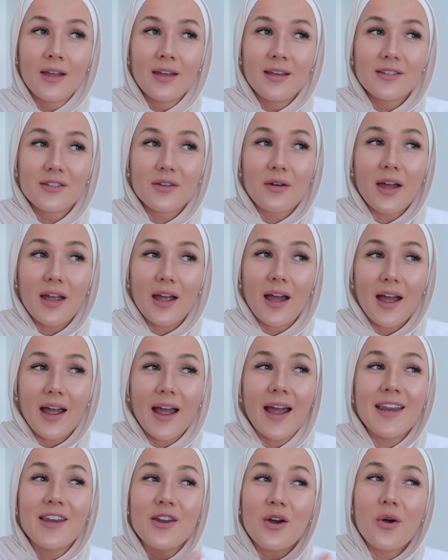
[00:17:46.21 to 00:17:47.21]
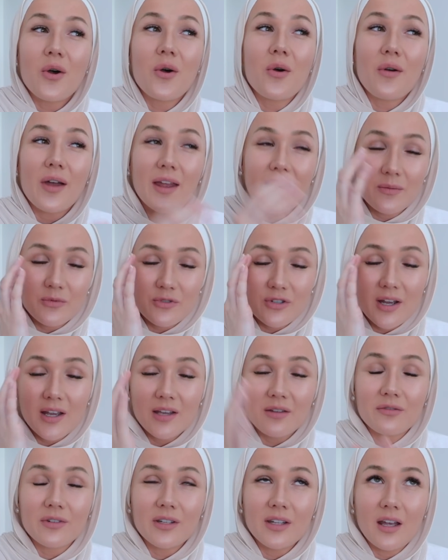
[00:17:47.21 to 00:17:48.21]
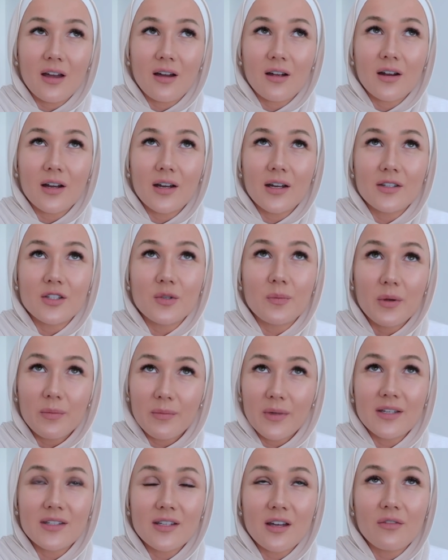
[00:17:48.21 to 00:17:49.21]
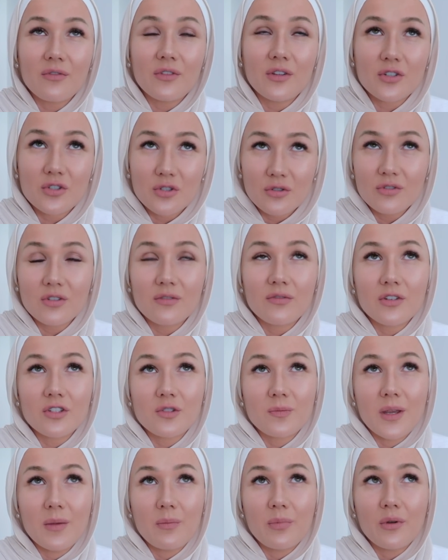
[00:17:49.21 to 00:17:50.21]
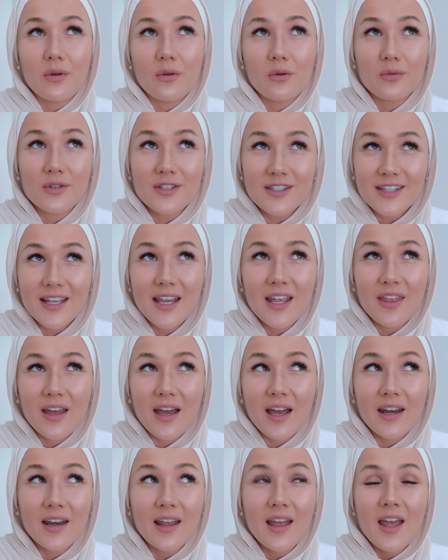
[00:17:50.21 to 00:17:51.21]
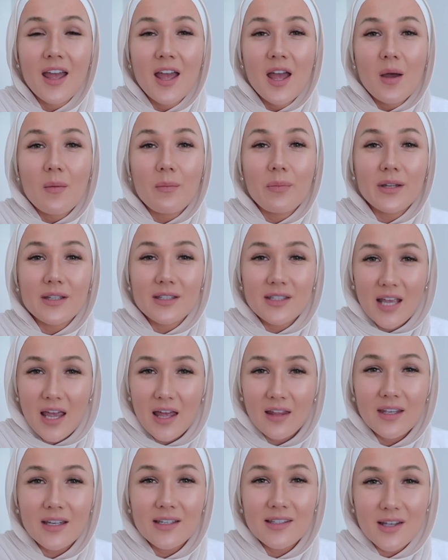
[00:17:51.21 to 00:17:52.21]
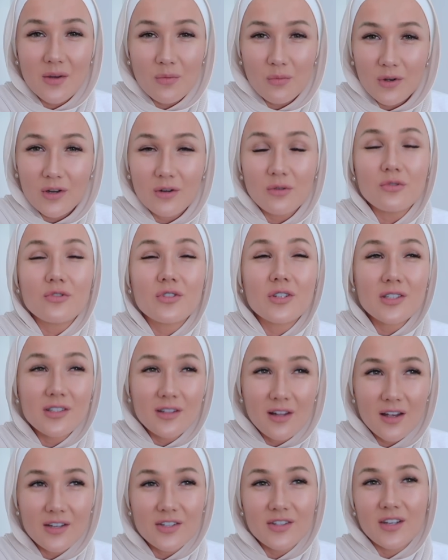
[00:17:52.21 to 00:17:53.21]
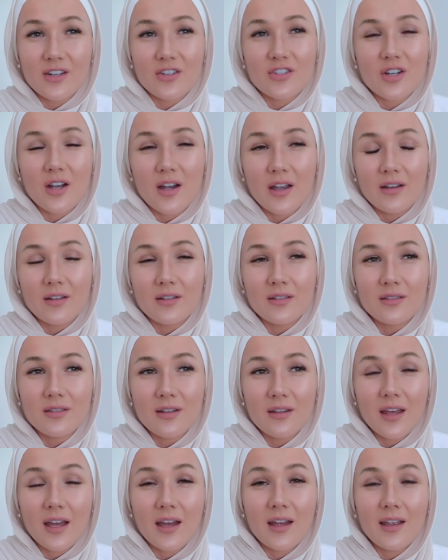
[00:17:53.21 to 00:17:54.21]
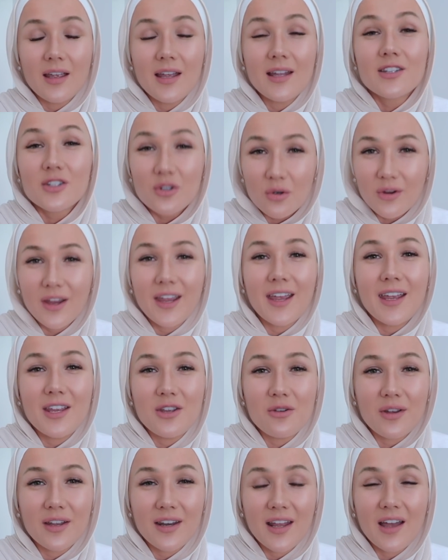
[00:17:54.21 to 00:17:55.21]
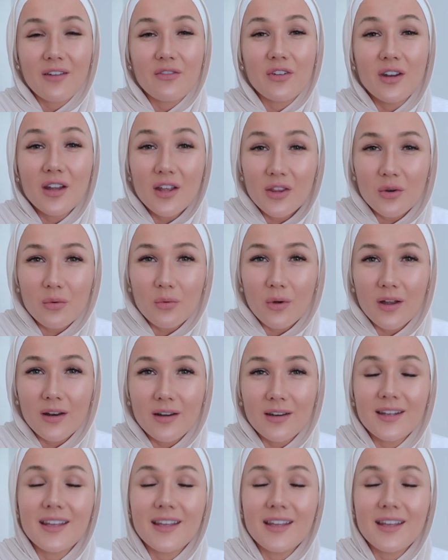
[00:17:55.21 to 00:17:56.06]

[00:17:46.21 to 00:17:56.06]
So I know, and I'm trying really hard to put myself in the shoes of those people who would say that. But telling someone who just lost their child that it's okay, you can have another one.